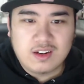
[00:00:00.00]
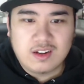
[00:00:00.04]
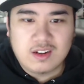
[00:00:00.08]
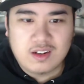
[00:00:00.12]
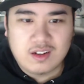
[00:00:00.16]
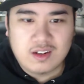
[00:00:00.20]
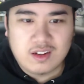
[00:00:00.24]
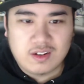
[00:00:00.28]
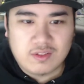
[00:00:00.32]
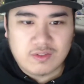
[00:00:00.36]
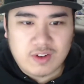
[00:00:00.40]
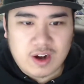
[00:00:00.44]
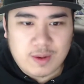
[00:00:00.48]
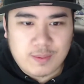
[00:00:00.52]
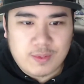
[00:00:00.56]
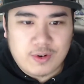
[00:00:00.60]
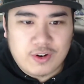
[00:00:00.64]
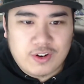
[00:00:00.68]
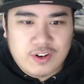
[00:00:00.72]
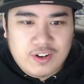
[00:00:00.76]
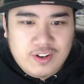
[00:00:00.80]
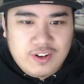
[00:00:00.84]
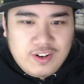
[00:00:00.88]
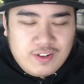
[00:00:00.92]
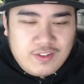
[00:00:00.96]
Rapper,
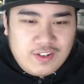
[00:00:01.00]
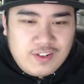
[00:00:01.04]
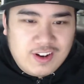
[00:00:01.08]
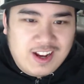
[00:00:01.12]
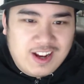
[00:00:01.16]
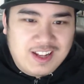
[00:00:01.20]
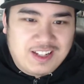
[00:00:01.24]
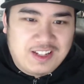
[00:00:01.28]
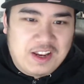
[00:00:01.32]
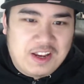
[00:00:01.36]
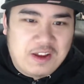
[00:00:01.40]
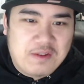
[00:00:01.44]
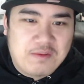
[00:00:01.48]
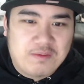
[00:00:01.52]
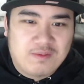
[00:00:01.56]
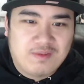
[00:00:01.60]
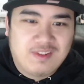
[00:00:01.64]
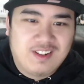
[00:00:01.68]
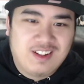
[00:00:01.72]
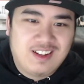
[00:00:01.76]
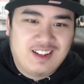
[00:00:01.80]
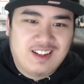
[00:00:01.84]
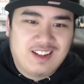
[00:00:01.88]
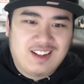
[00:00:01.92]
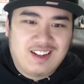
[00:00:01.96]
what's his name,
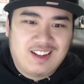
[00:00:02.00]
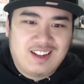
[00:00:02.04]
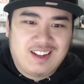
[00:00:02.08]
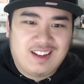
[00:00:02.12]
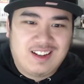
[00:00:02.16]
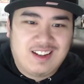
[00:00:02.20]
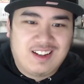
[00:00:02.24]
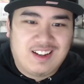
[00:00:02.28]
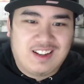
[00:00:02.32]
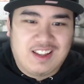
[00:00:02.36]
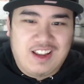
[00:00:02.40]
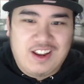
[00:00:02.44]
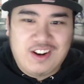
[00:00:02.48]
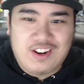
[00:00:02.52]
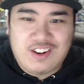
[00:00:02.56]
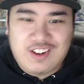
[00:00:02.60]
leader.